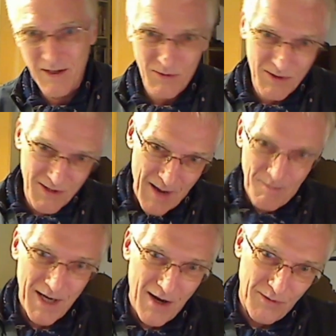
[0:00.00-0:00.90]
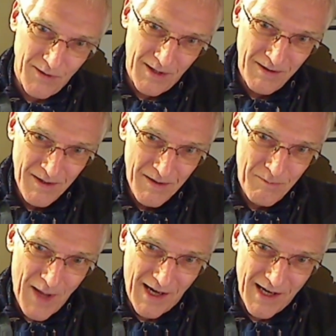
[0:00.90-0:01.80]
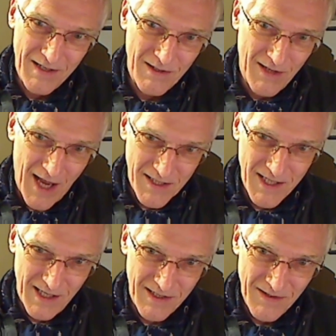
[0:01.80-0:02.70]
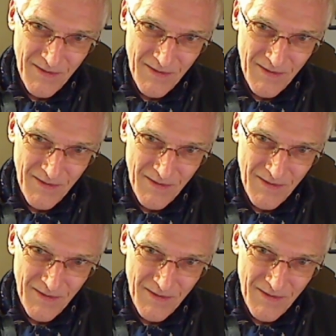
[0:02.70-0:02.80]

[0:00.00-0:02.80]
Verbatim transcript: you slap down the packet, and that's it.